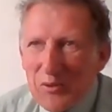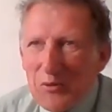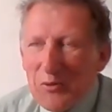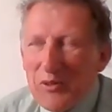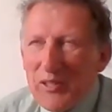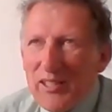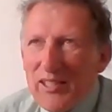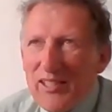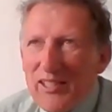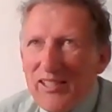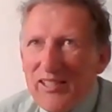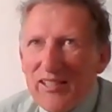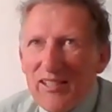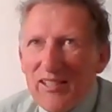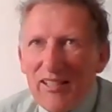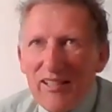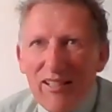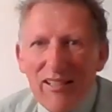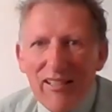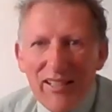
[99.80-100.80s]
We
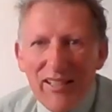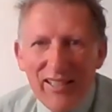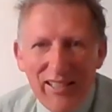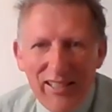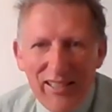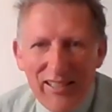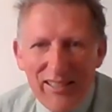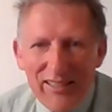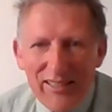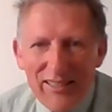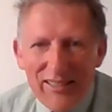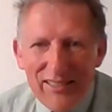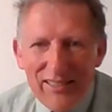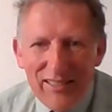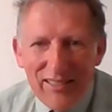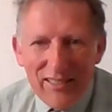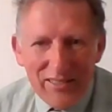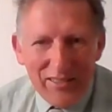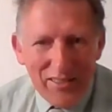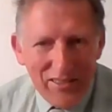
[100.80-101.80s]
are here
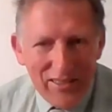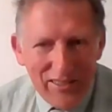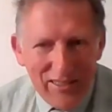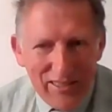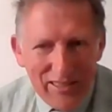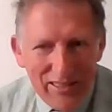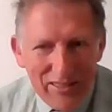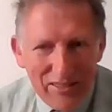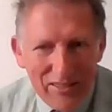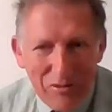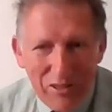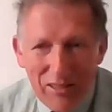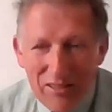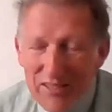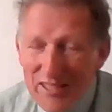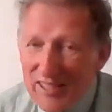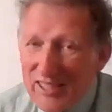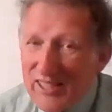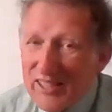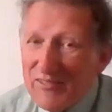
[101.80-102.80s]
on earth. We are
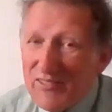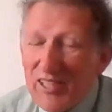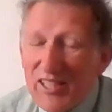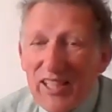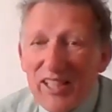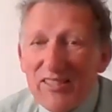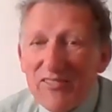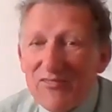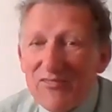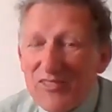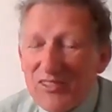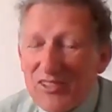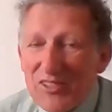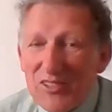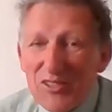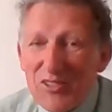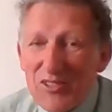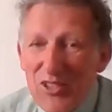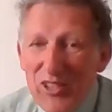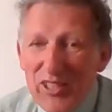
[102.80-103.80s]
to live a life for the
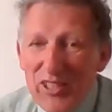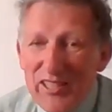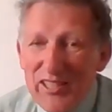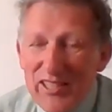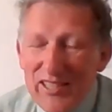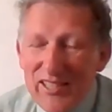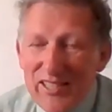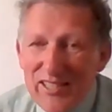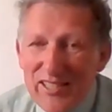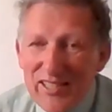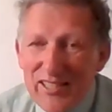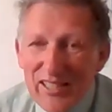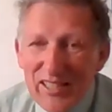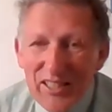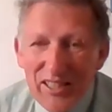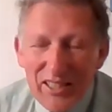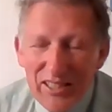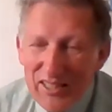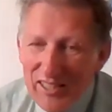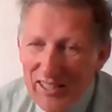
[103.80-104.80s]
Lord Jesus,
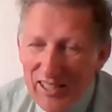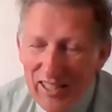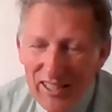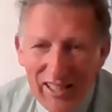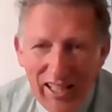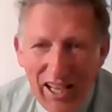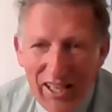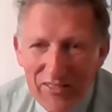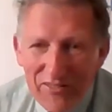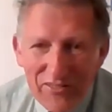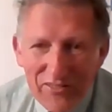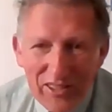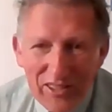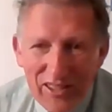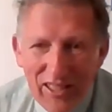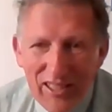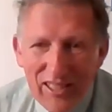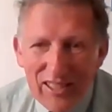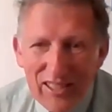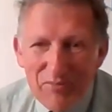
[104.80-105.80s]
a life for
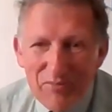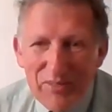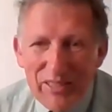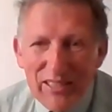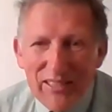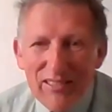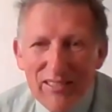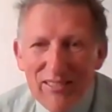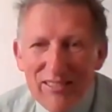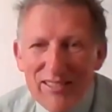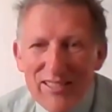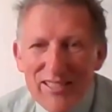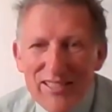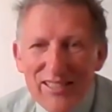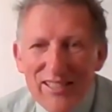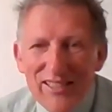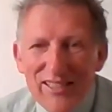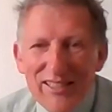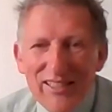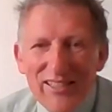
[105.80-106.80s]
God,
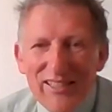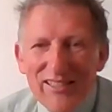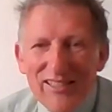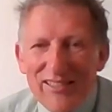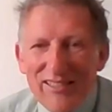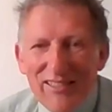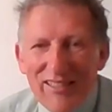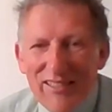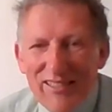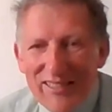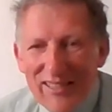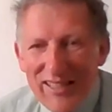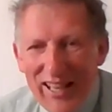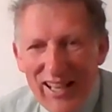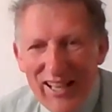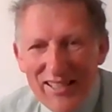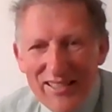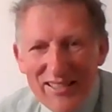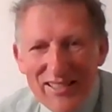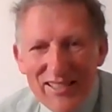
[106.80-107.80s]
because God
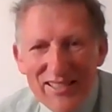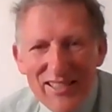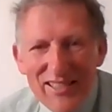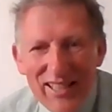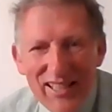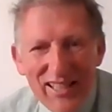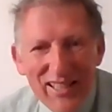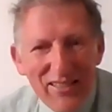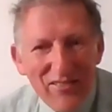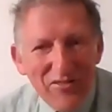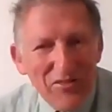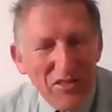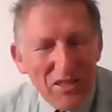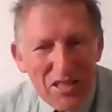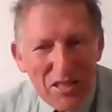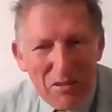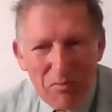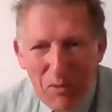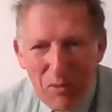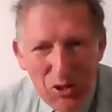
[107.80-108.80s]
has us here for
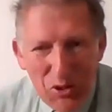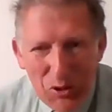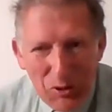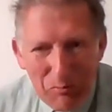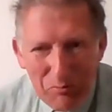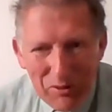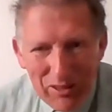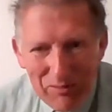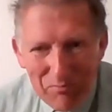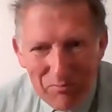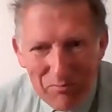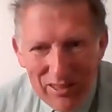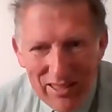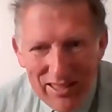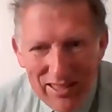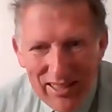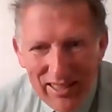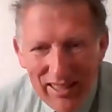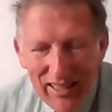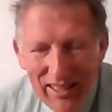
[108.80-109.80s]
a special
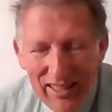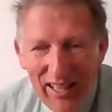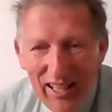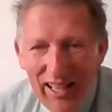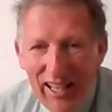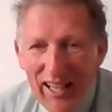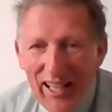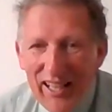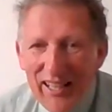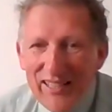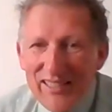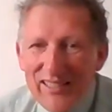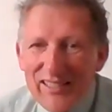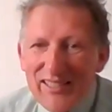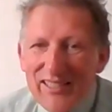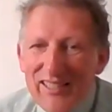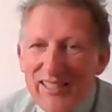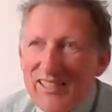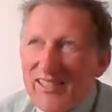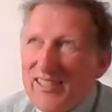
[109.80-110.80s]
purpose. And